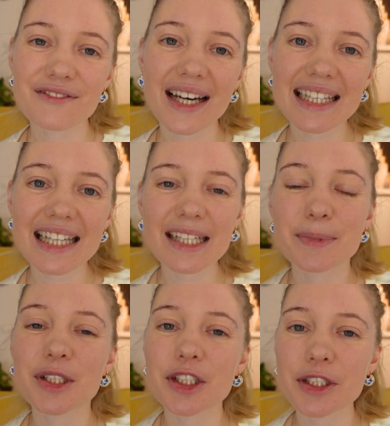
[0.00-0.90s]
Finally,
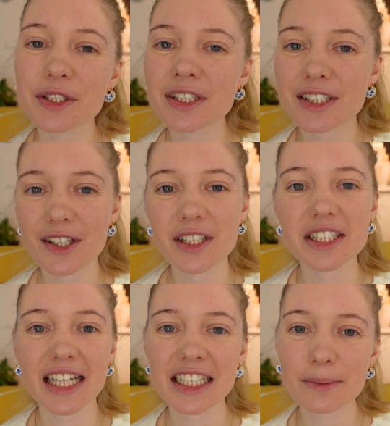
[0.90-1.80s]
put students'
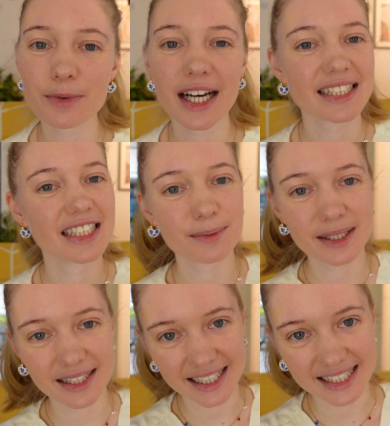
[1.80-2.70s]
knowledge into practice
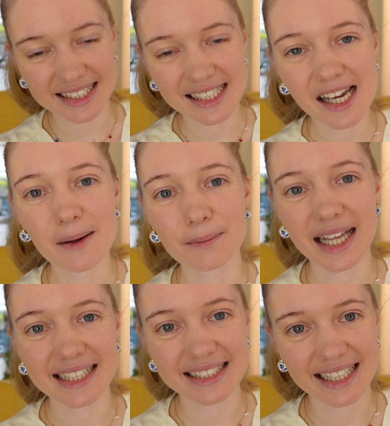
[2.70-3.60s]
with this
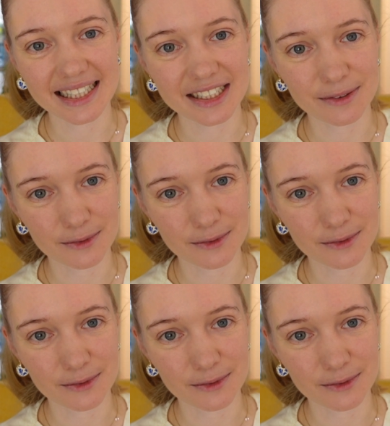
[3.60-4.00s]
blank skeleton